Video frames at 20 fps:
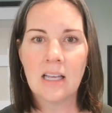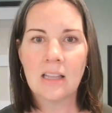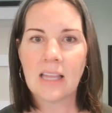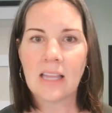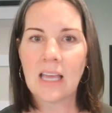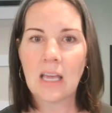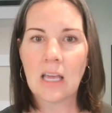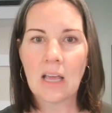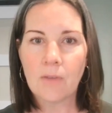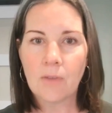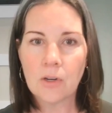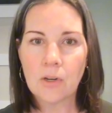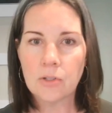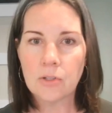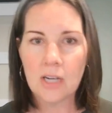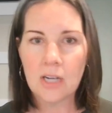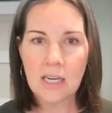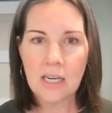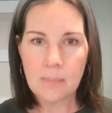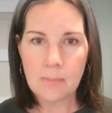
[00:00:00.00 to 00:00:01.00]
Like, if you're
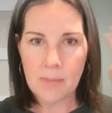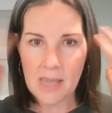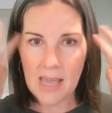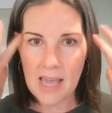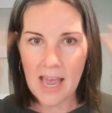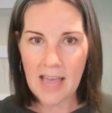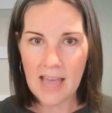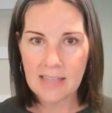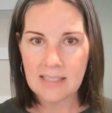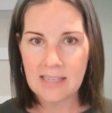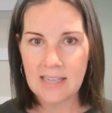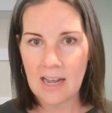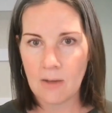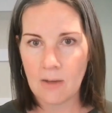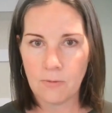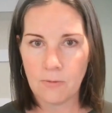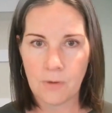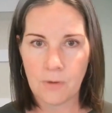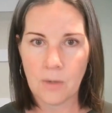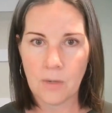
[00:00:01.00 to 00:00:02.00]
trying to be heads
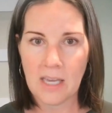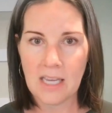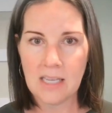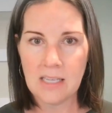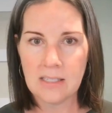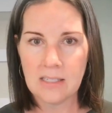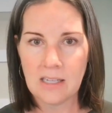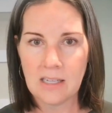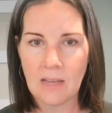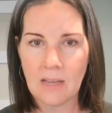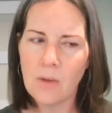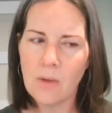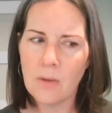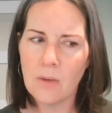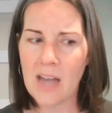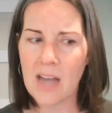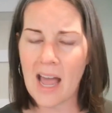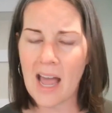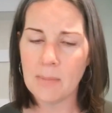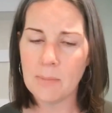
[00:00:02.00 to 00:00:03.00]
down focused, if you
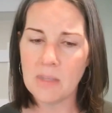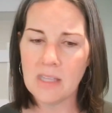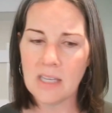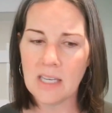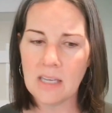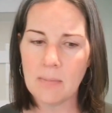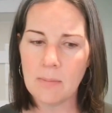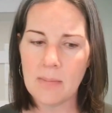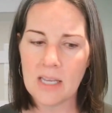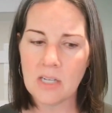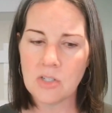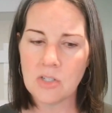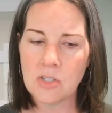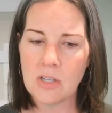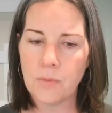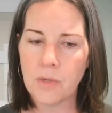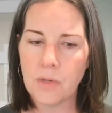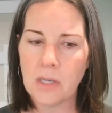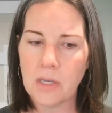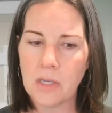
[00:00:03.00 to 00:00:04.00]
have an admin that can manage
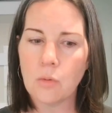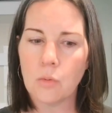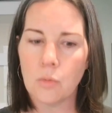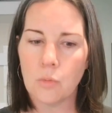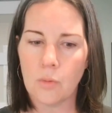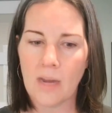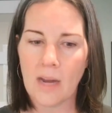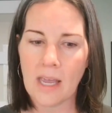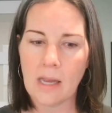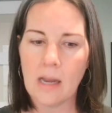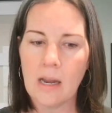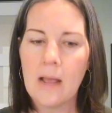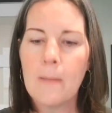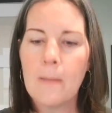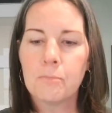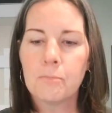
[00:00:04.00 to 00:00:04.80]
that for you, great.